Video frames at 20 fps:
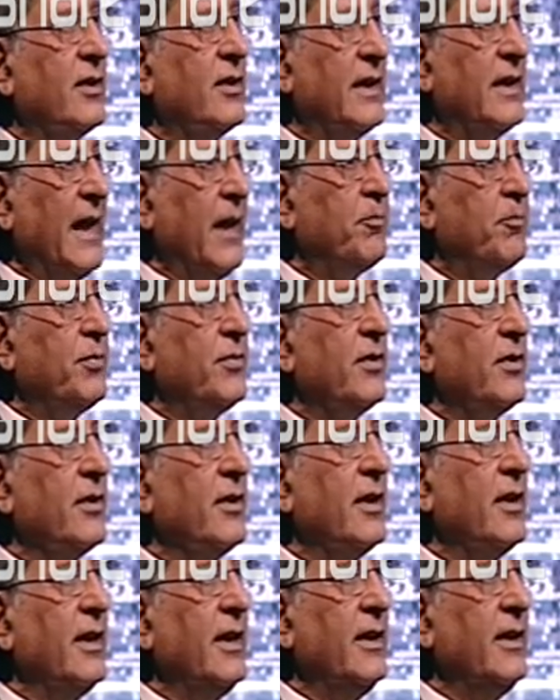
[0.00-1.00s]
kept
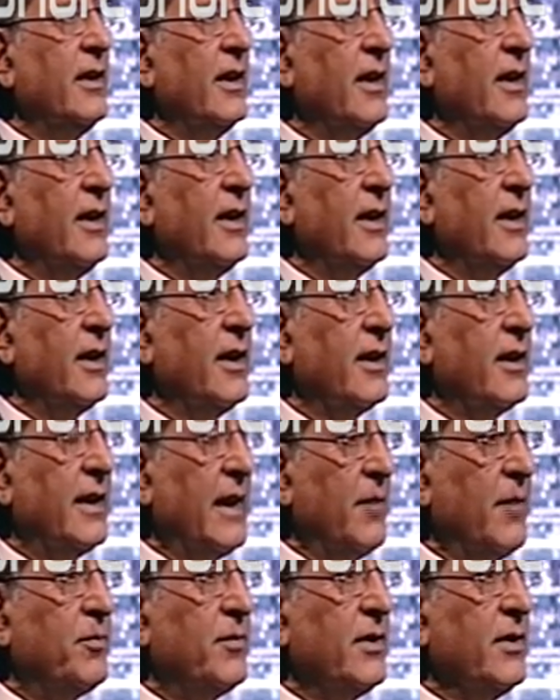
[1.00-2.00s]
in
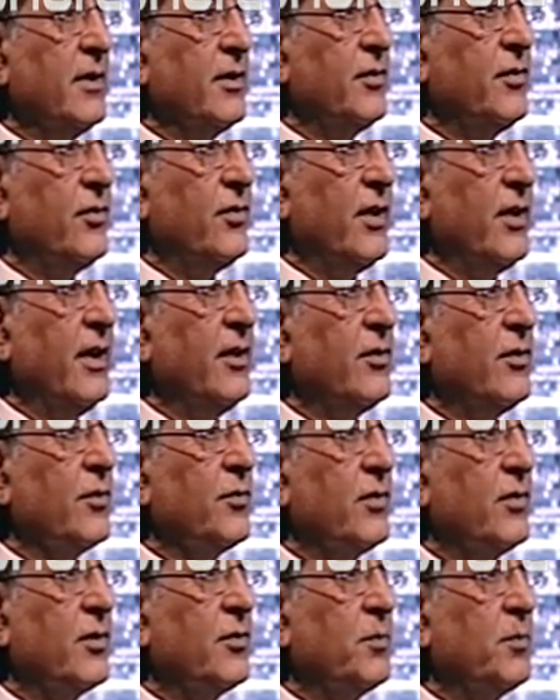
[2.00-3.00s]
a state of
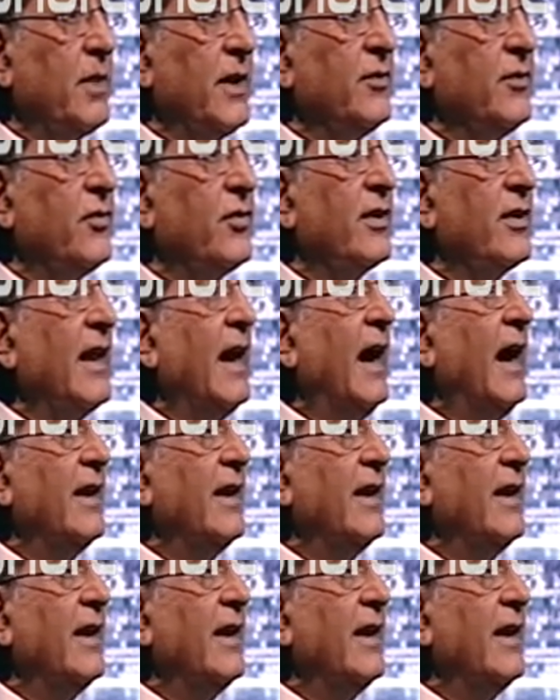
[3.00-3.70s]
suspension